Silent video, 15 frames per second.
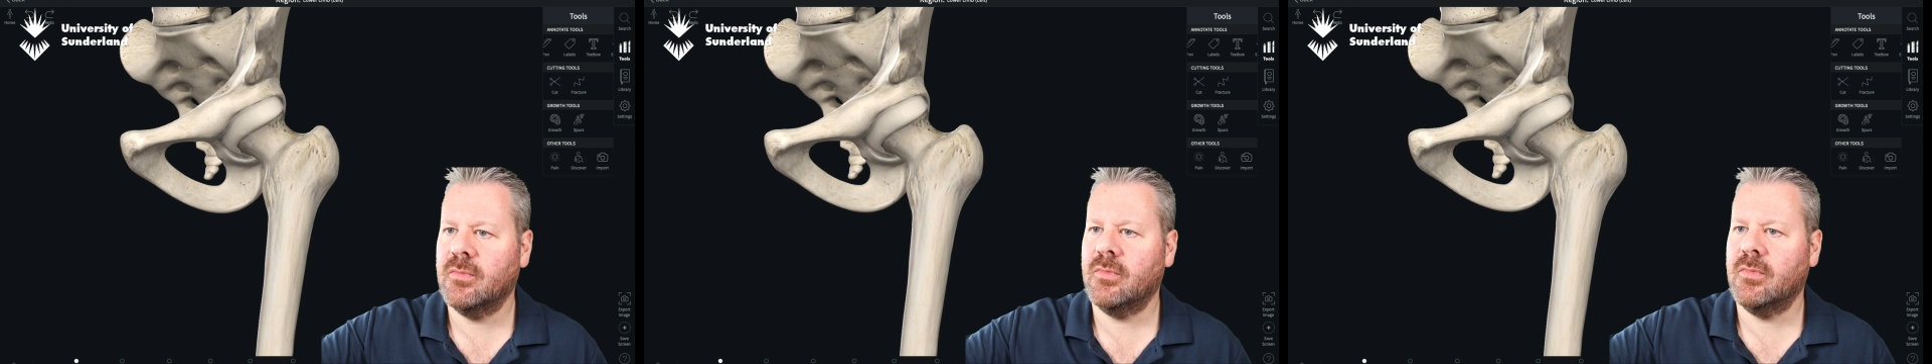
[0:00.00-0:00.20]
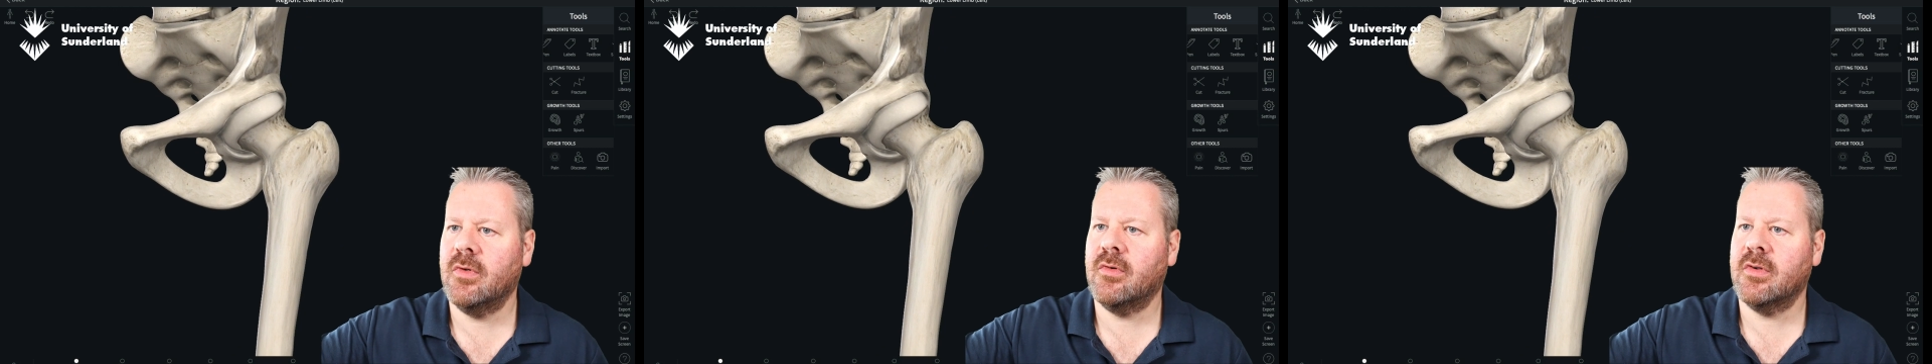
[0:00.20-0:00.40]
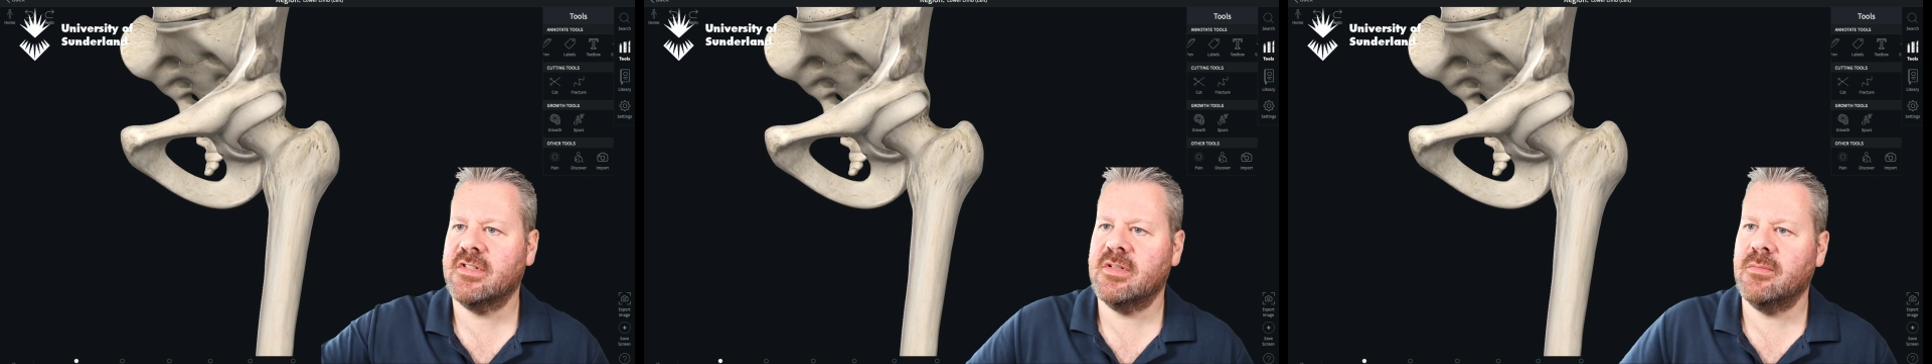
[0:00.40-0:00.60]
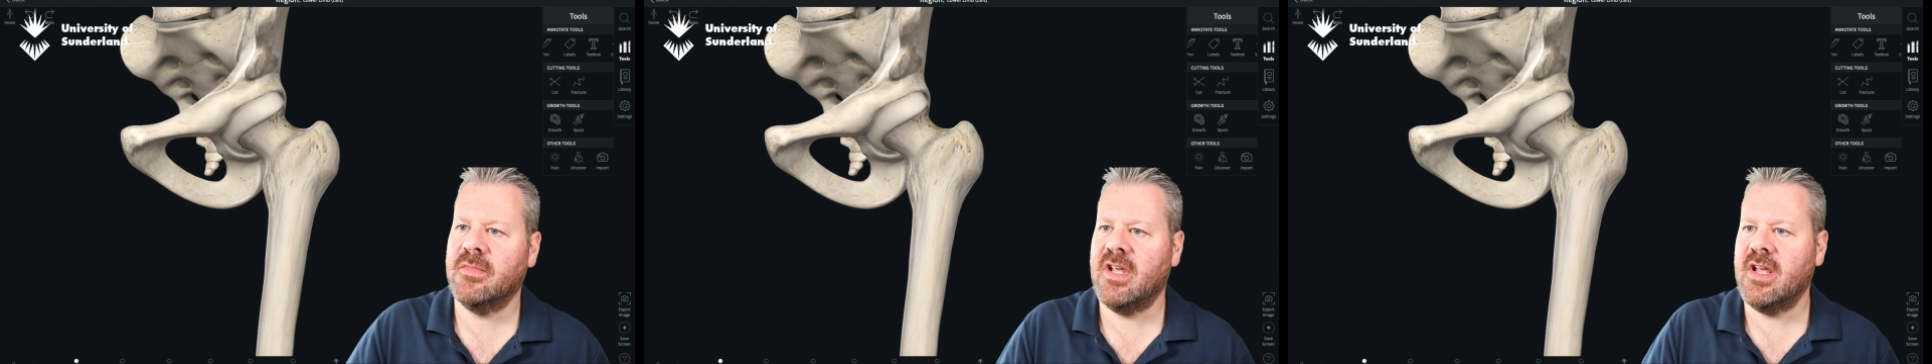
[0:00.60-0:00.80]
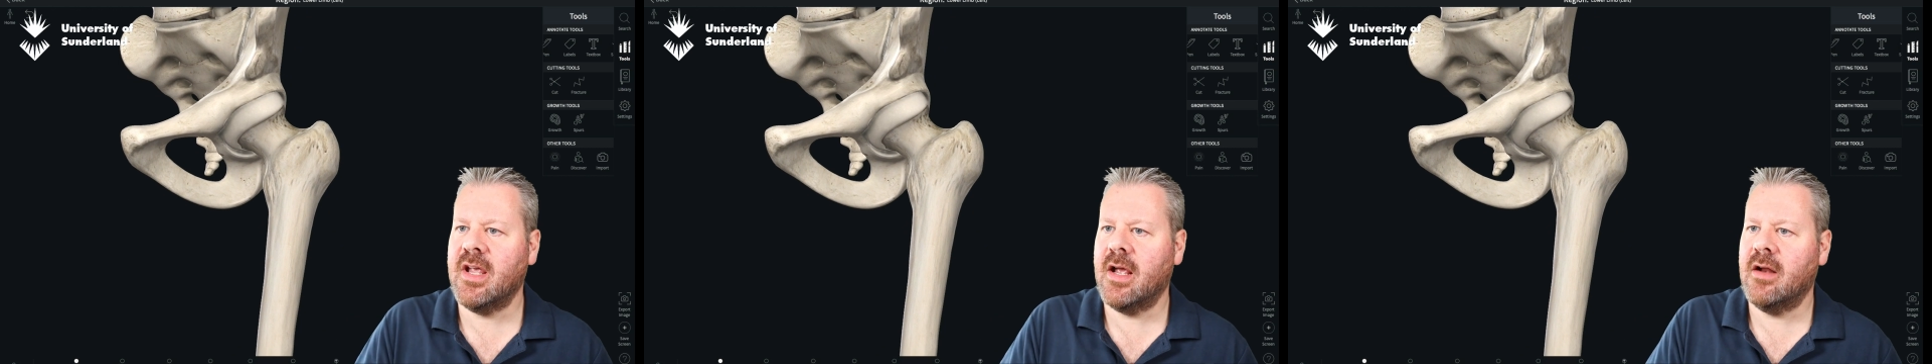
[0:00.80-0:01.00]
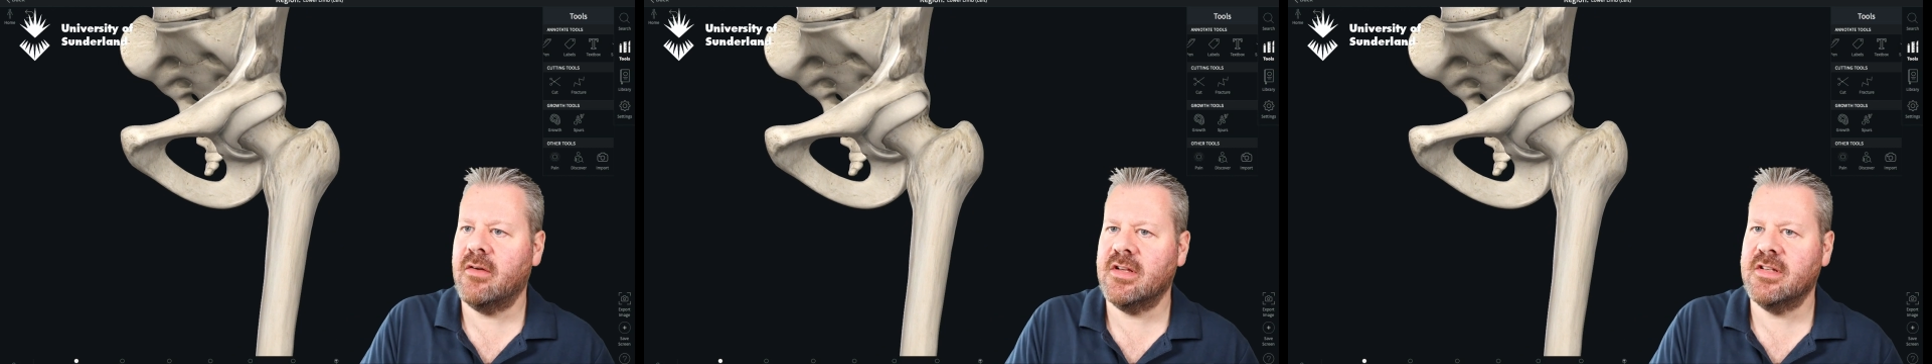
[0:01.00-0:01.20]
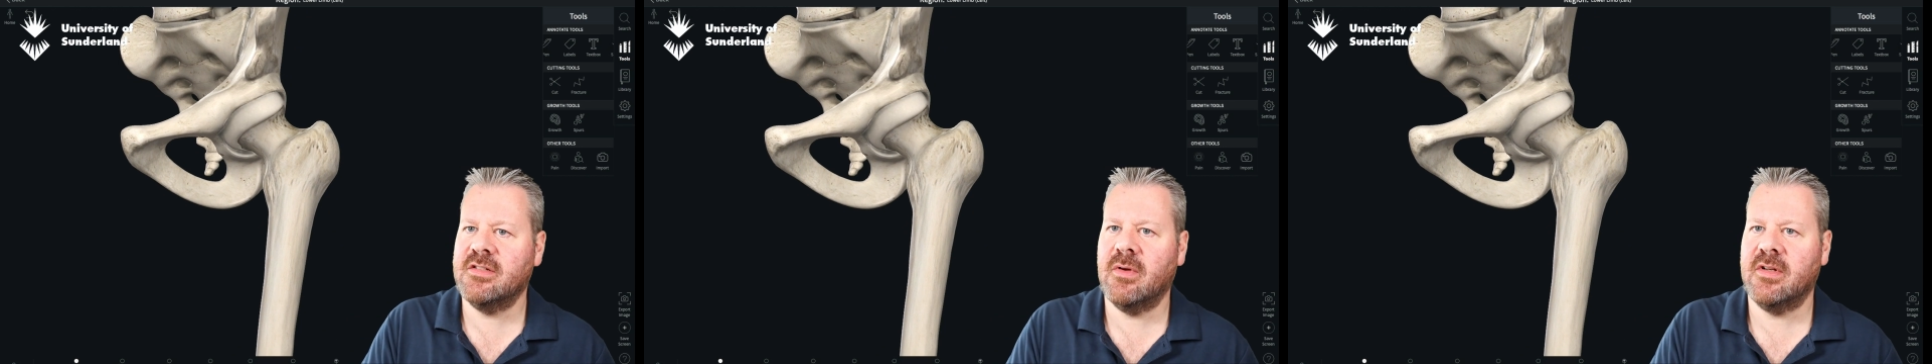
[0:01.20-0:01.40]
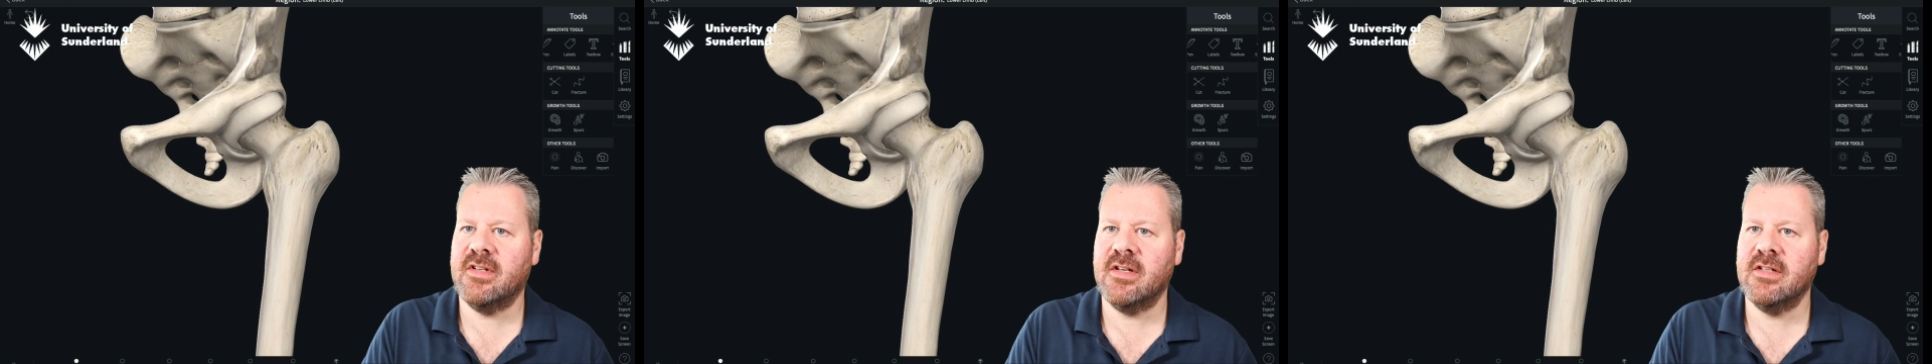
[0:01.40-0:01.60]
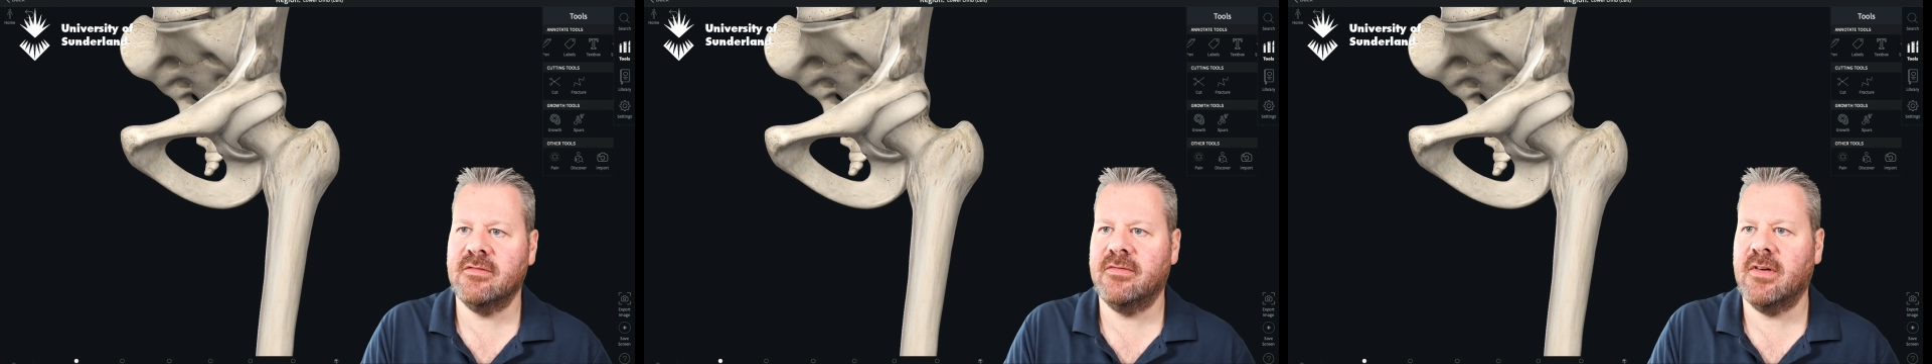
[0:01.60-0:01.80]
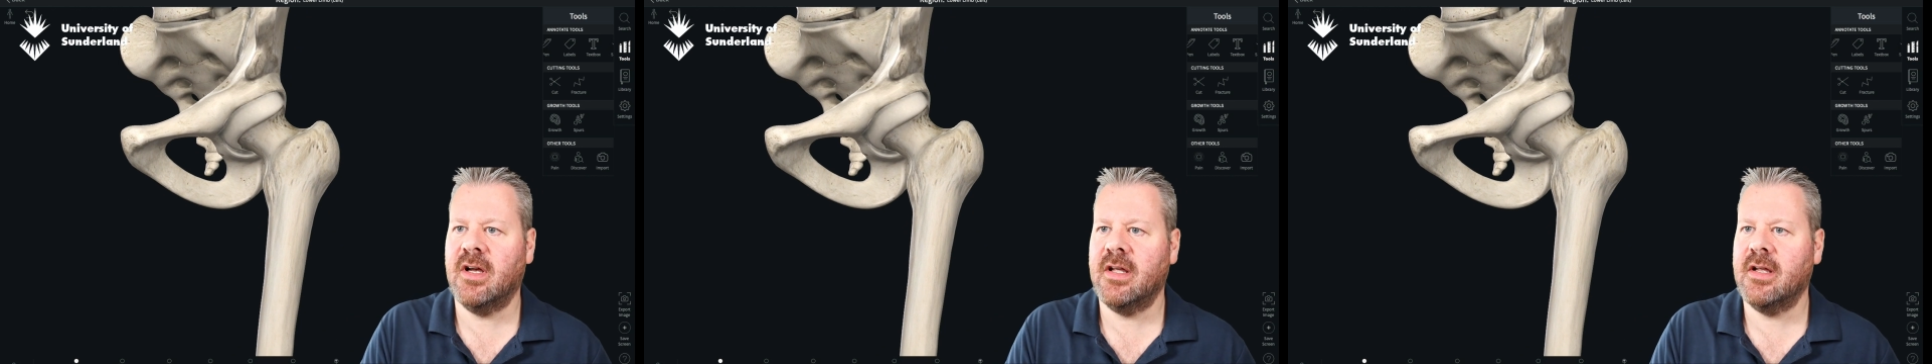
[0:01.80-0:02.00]
we've got some key areas to
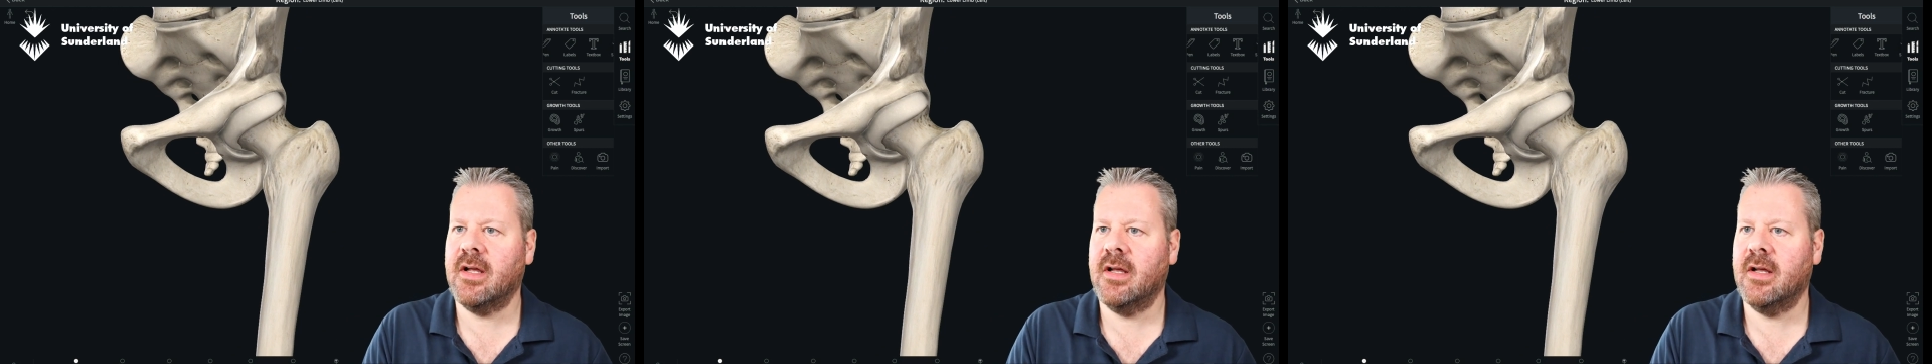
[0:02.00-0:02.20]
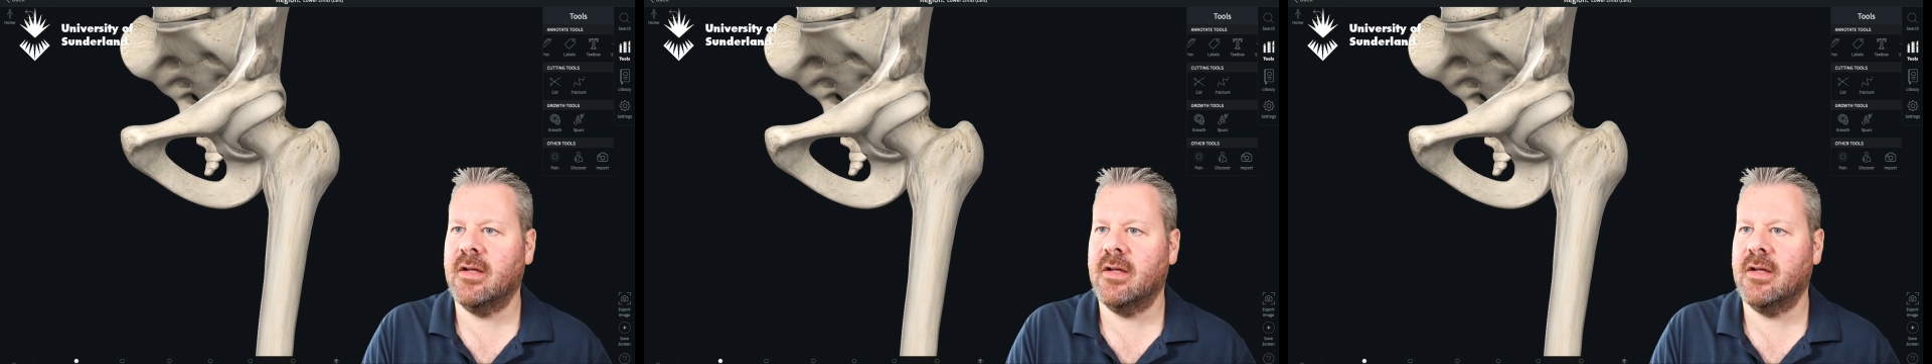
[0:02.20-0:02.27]
identify.